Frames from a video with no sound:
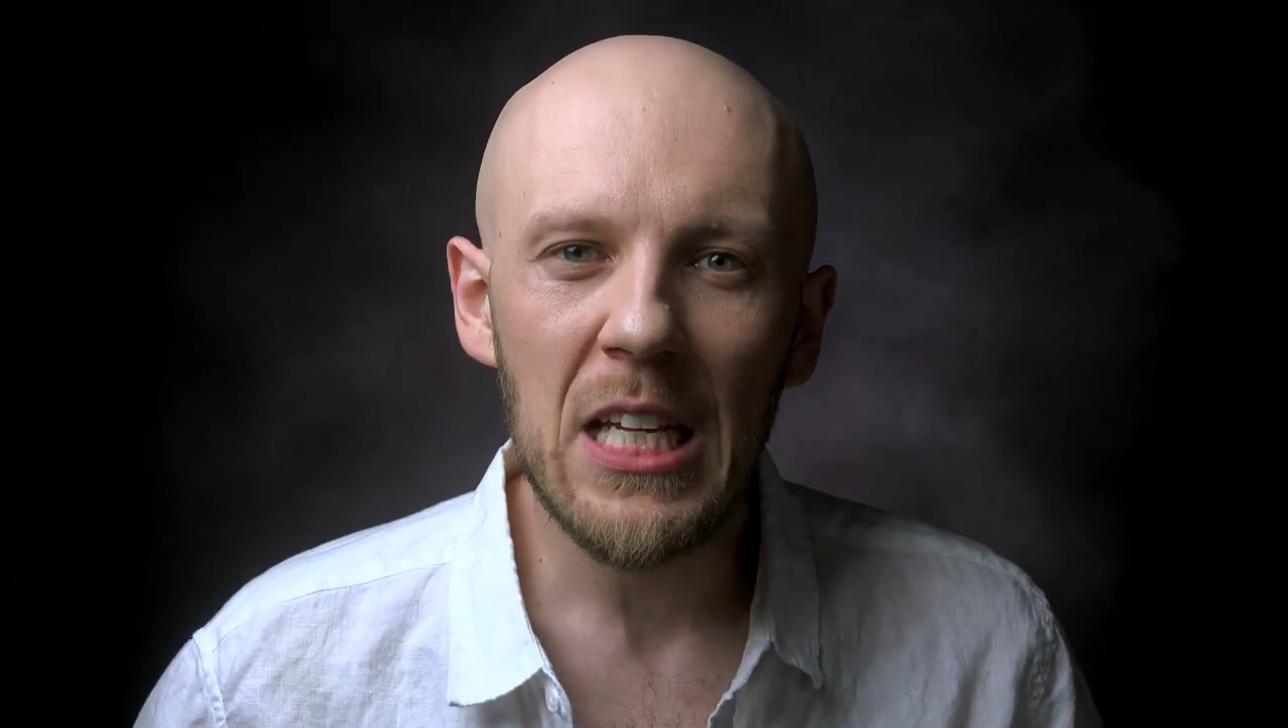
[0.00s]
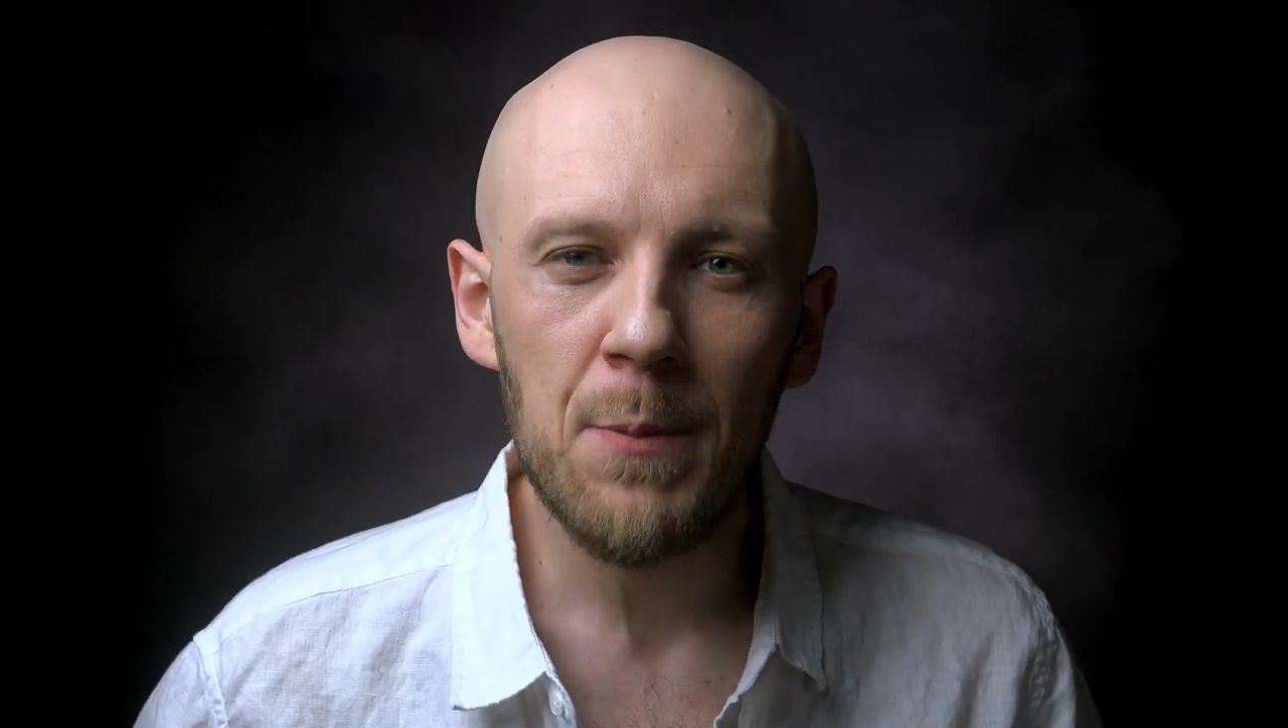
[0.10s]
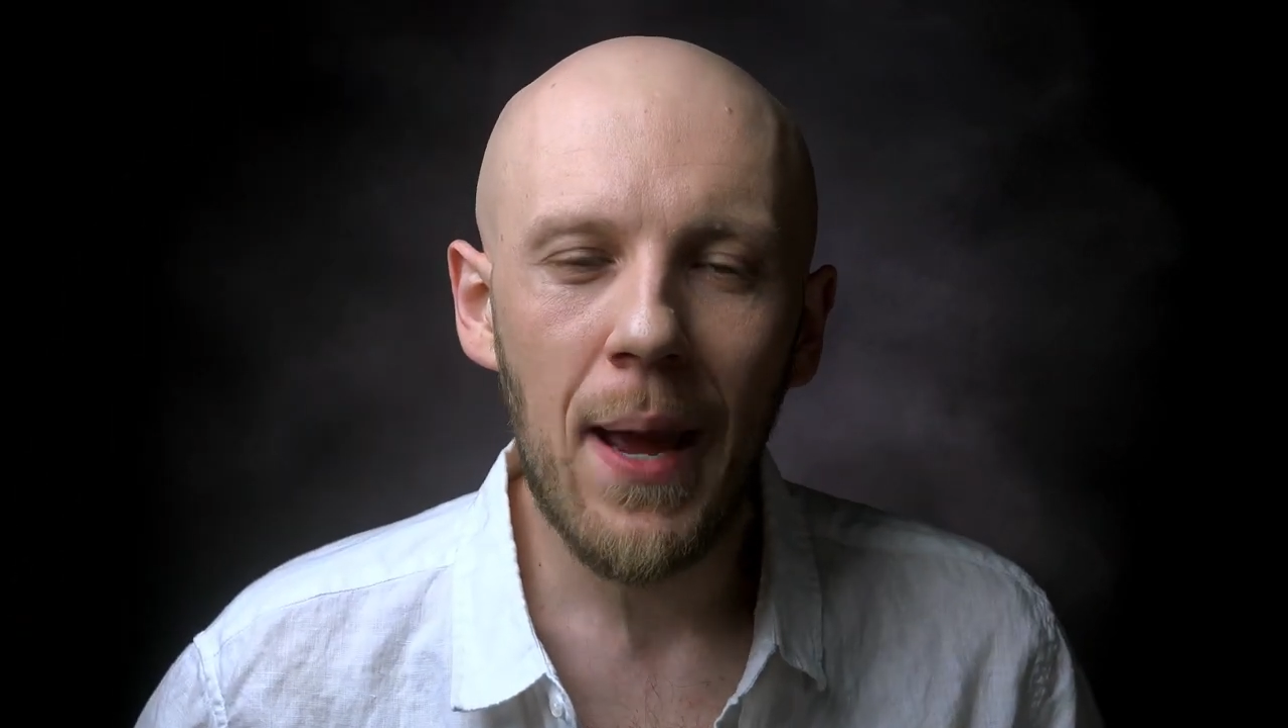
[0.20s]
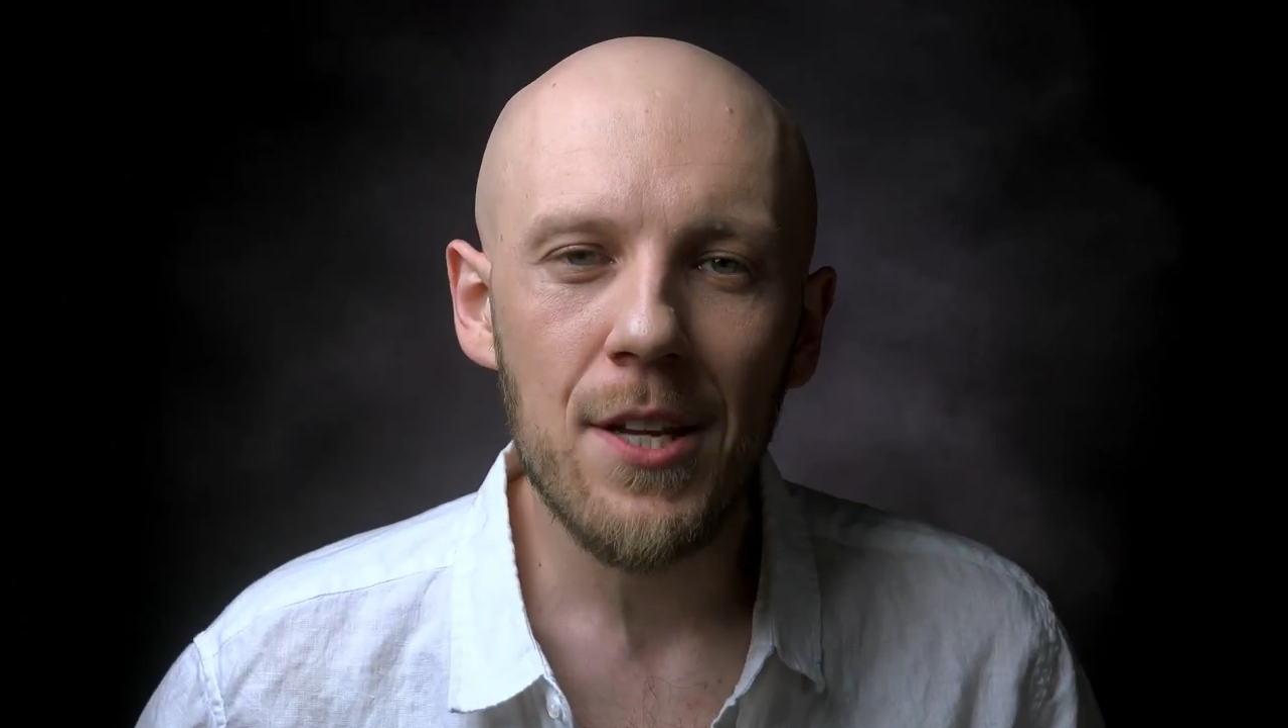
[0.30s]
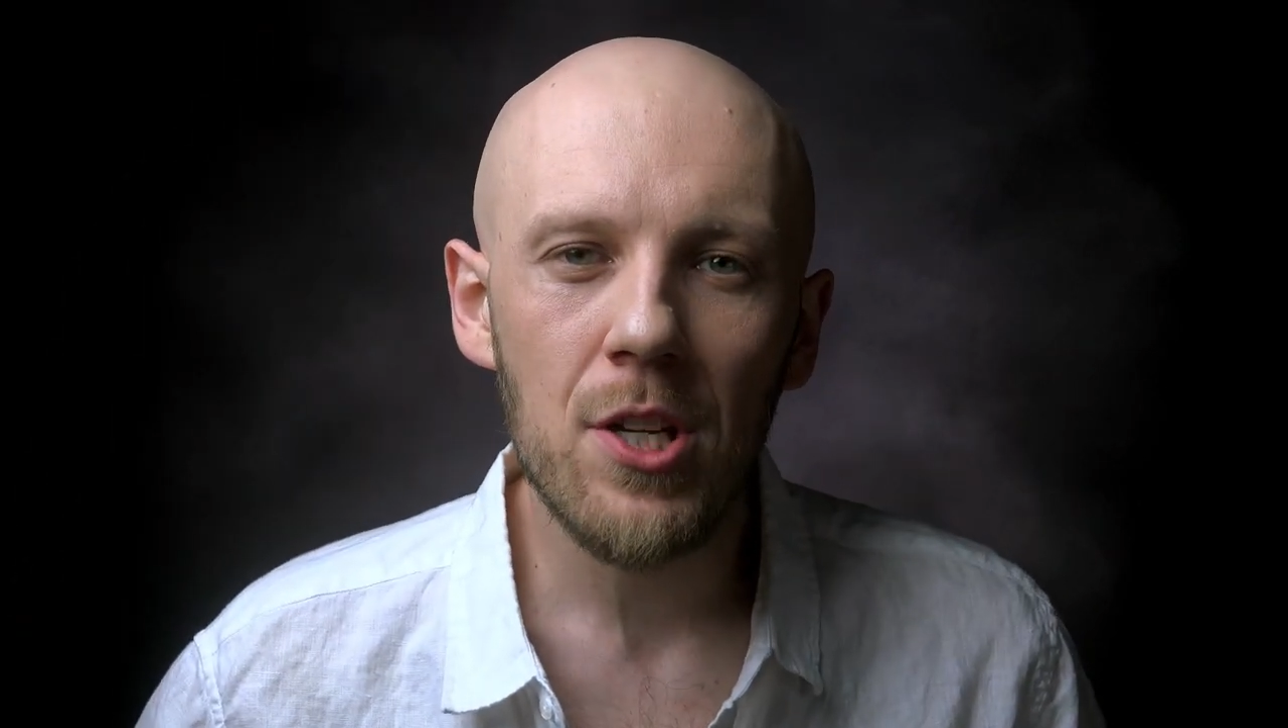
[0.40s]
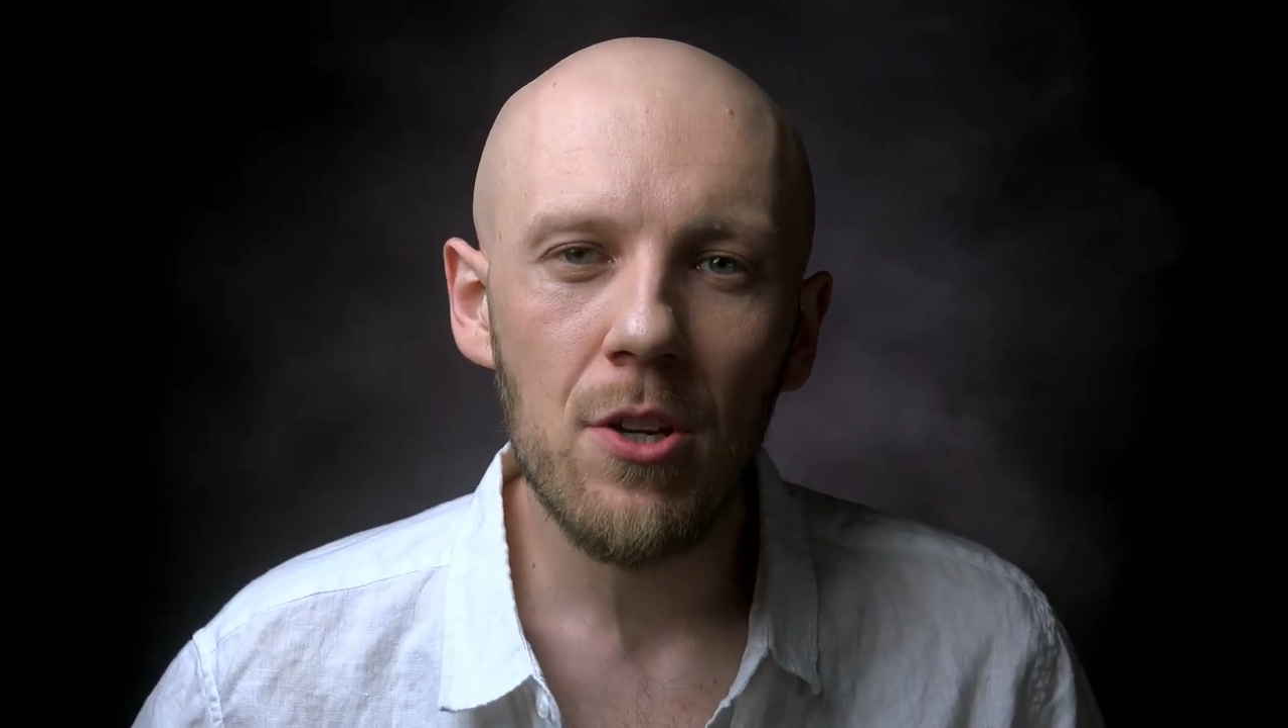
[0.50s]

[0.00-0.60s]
space in